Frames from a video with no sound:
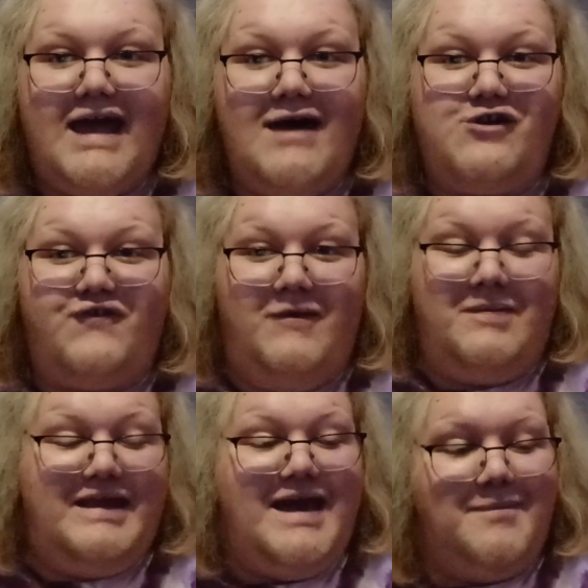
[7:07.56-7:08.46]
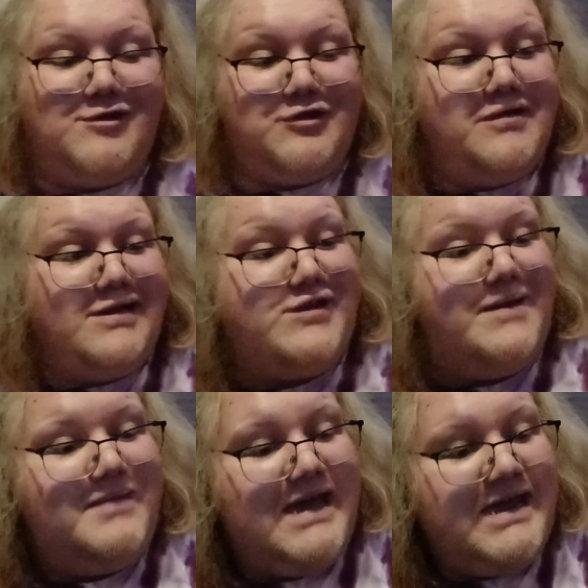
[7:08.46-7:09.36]
else from the episode
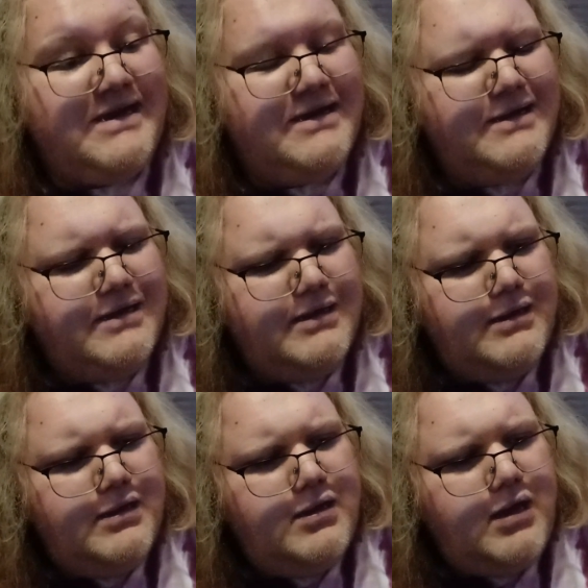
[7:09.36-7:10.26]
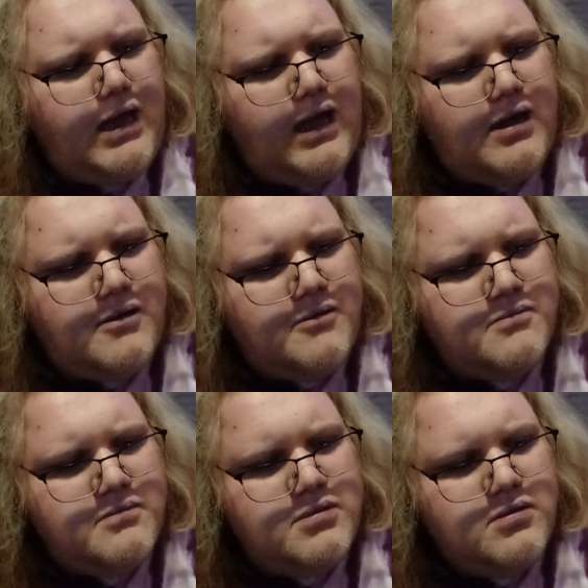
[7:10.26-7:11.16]
except that. I